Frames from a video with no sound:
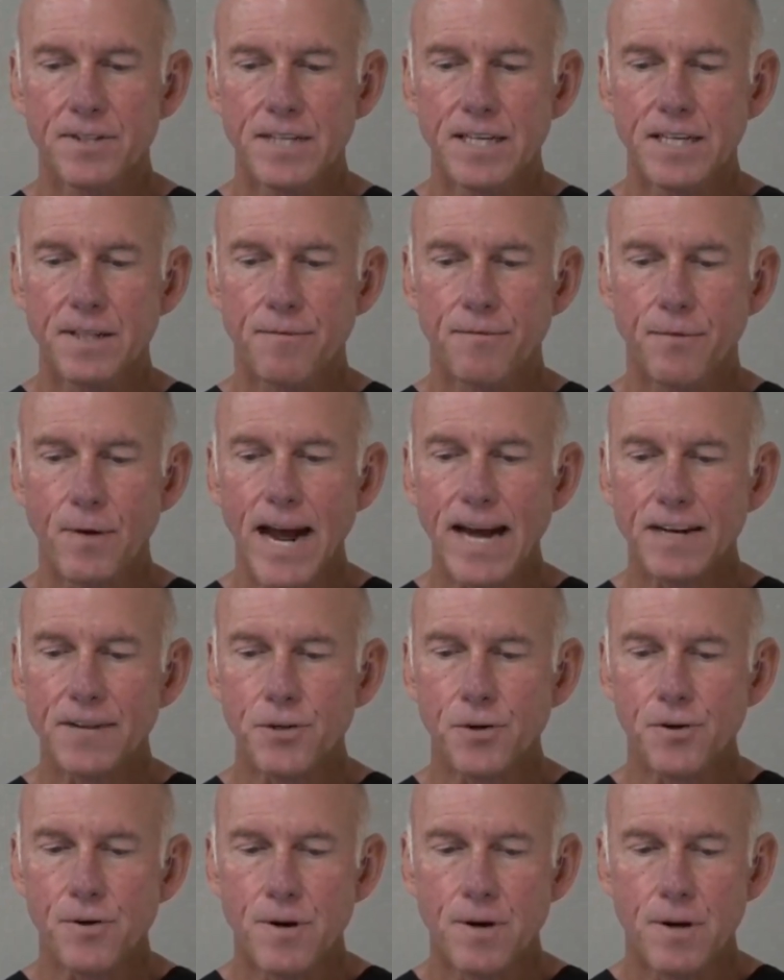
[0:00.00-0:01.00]
these teeth
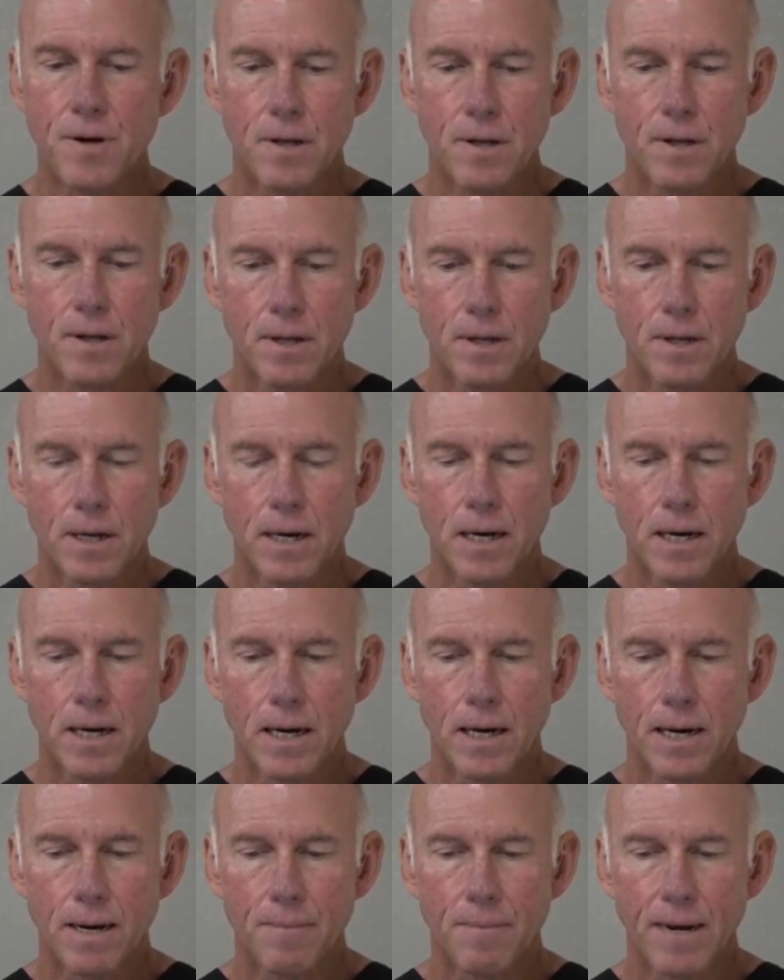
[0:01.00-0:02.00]
fracture?
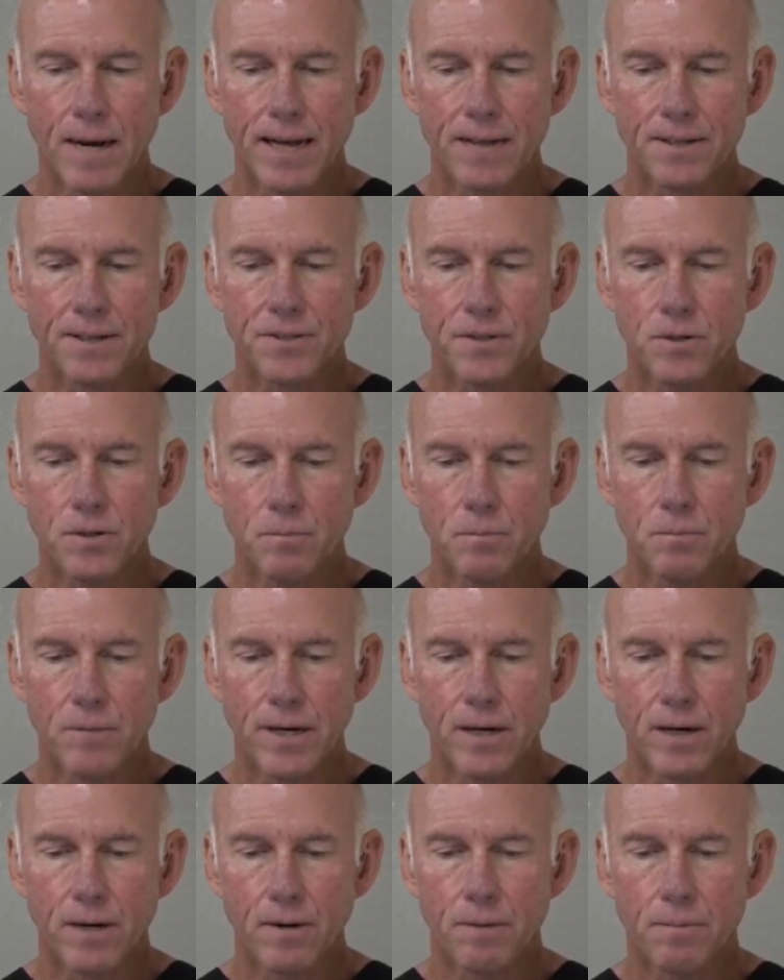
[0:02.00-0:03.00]
I
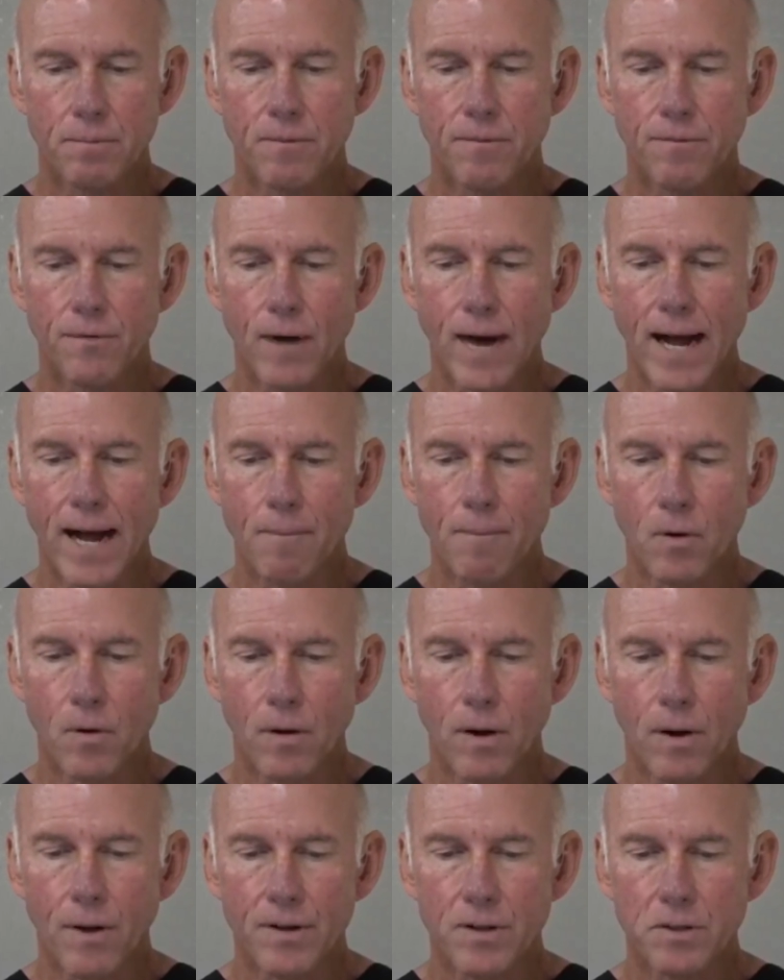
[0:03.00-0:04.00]
assume they're
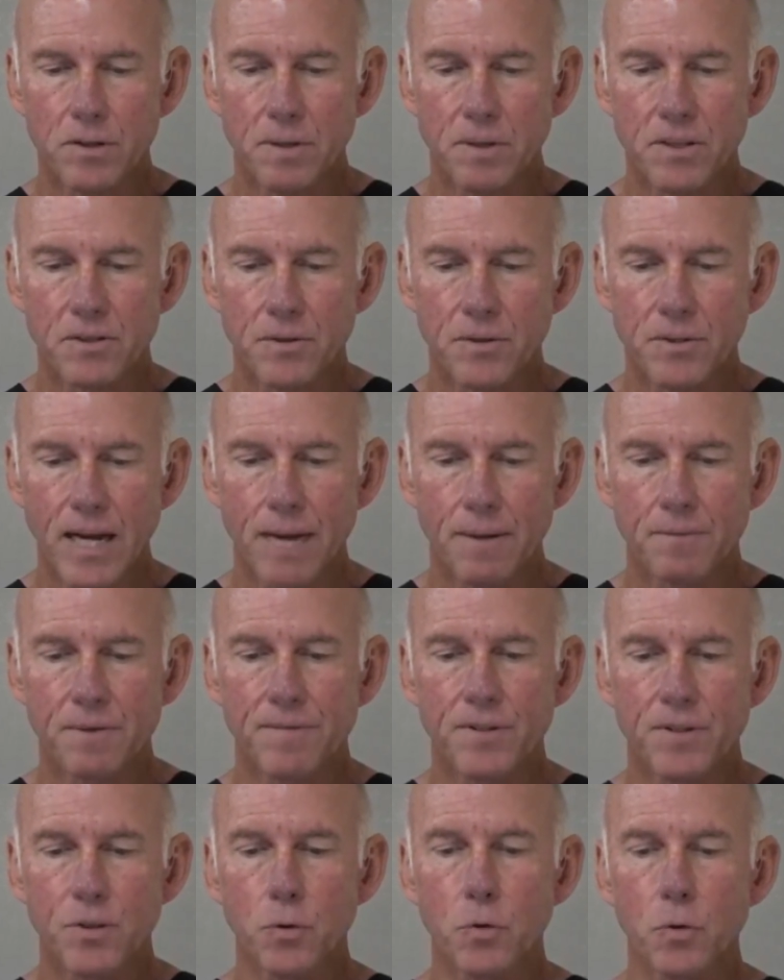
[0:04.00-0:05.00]
friable. Are there special
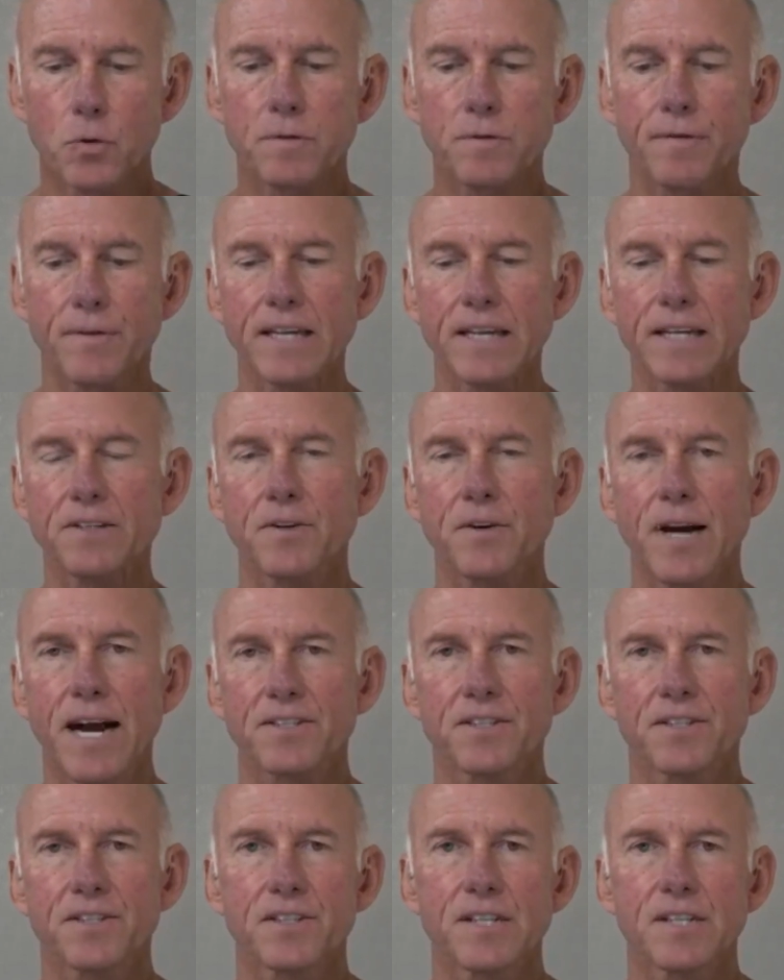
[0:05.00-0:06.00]
types of tools for the
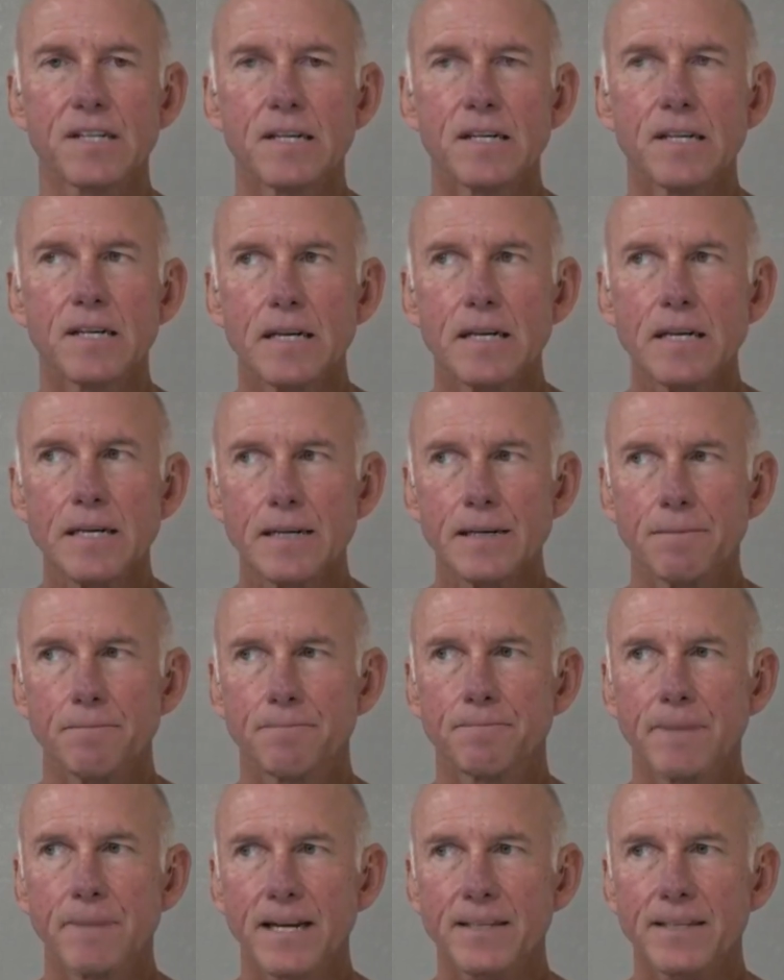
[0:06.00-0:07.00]
extractions?
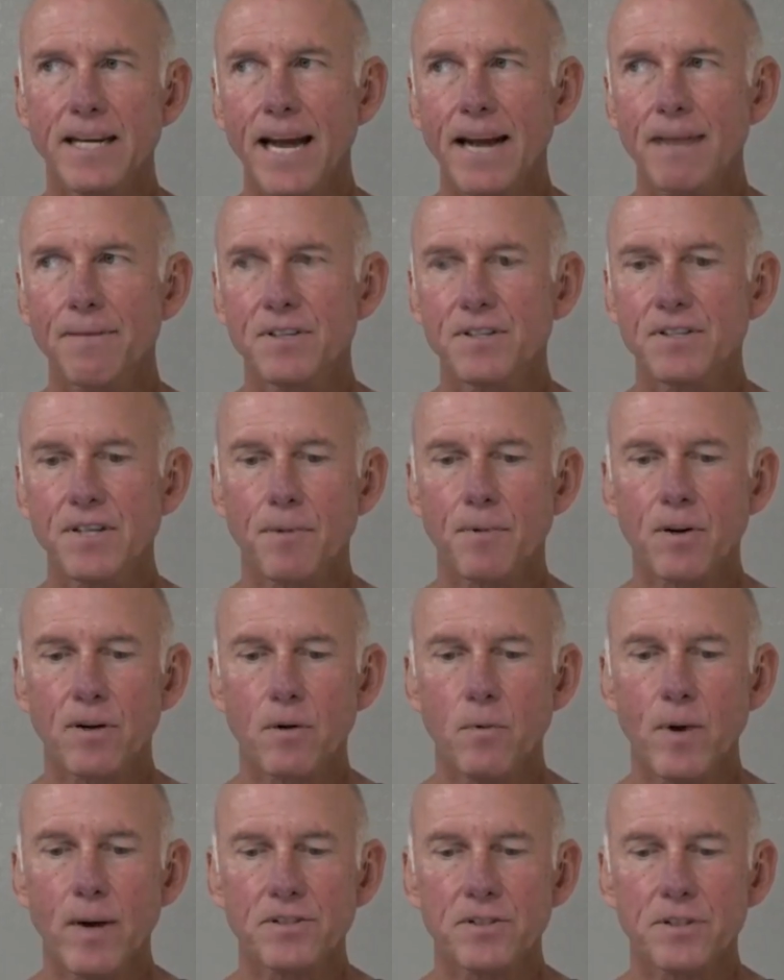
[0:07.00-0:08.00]
And kind of a
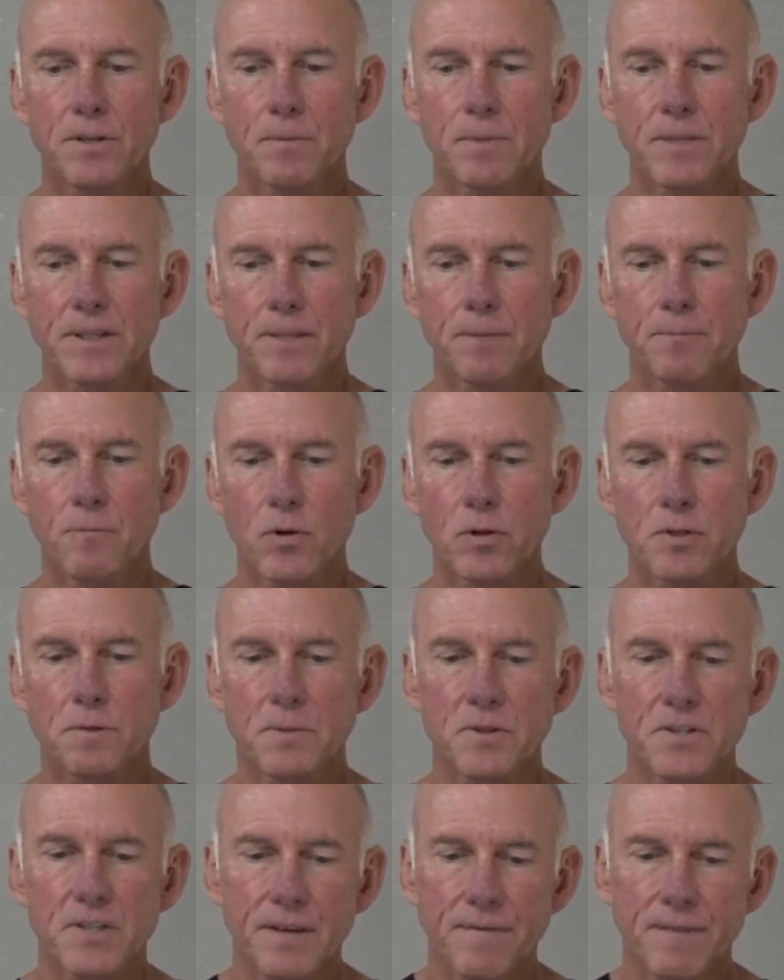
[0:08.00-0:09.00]
similar question, but the
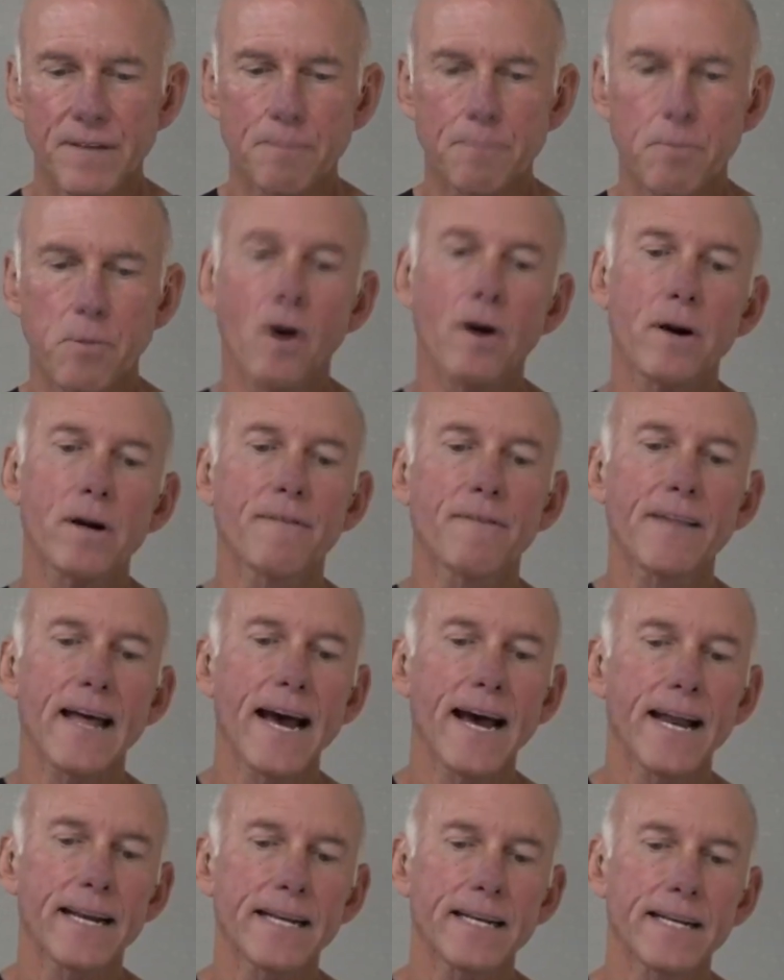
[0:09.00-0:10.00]
more specific part
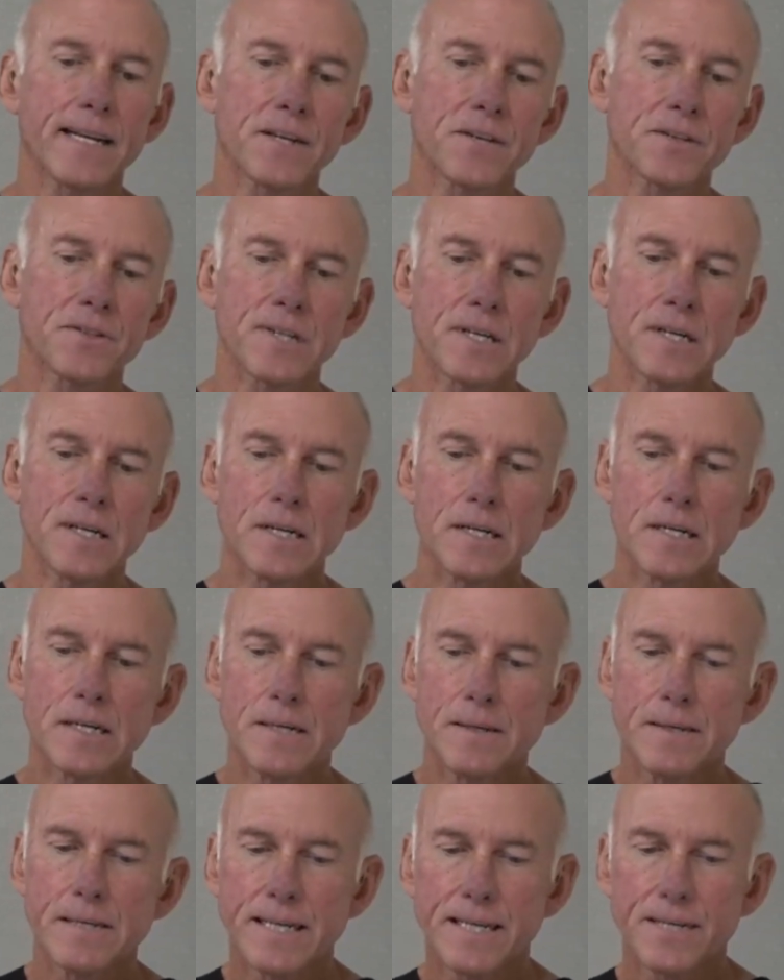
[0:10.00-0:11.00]
of that is
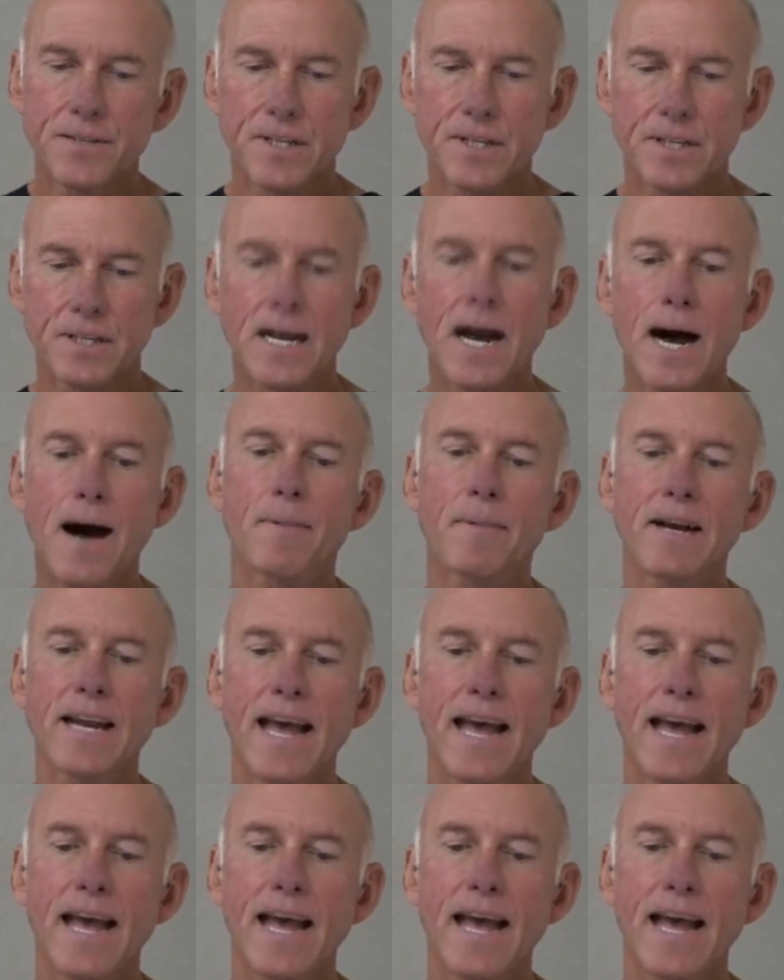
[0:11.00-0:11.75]
it